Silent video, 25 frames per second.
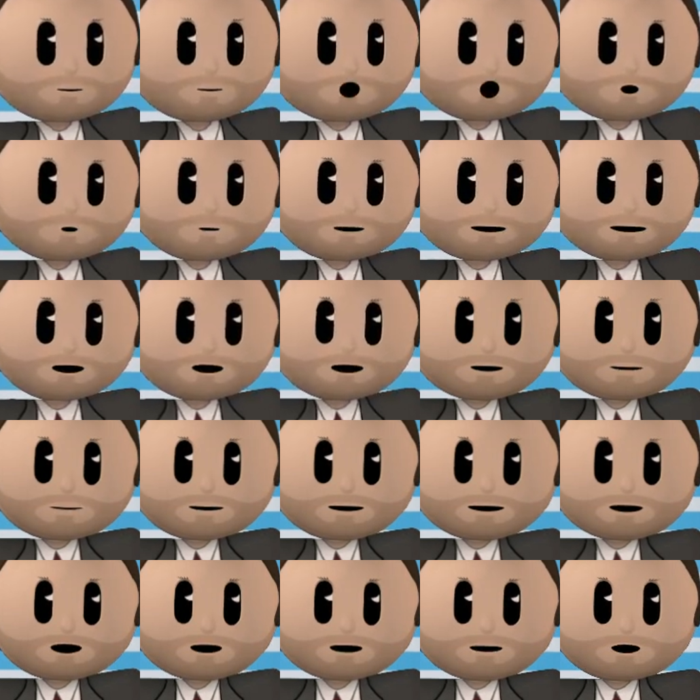Or even
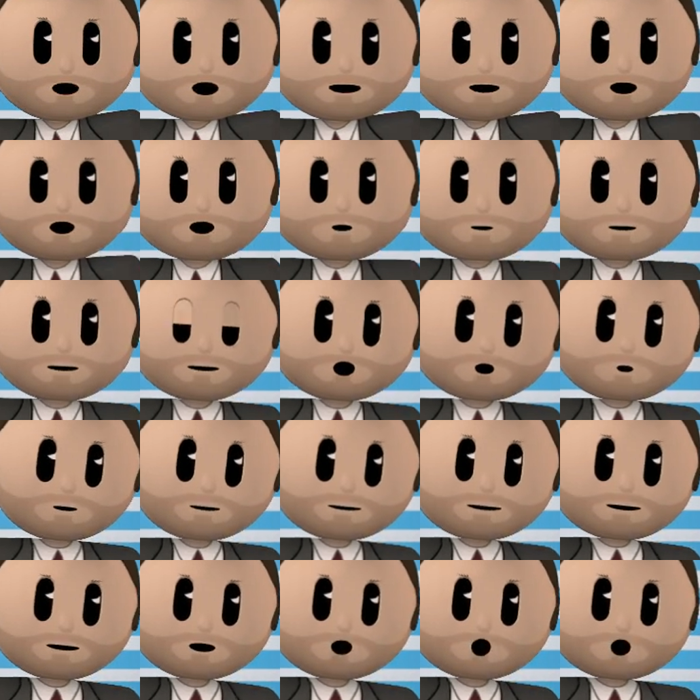said a bad word
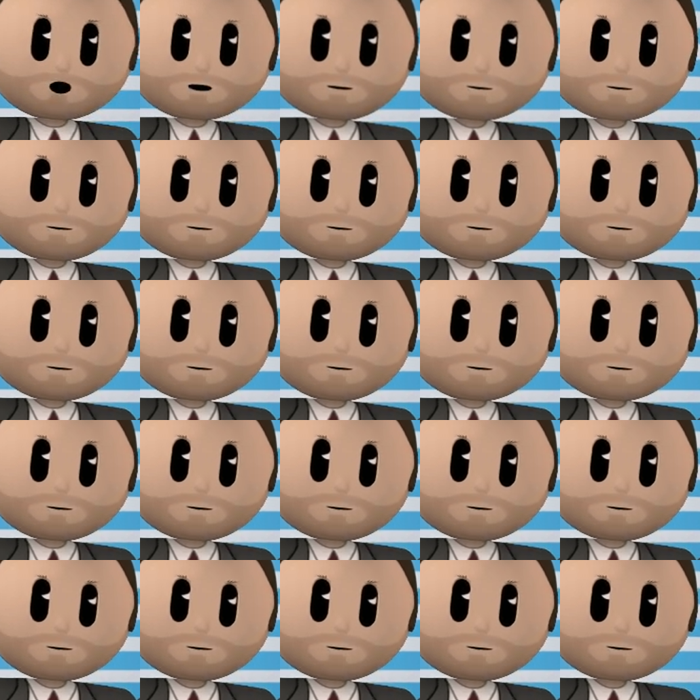towards you.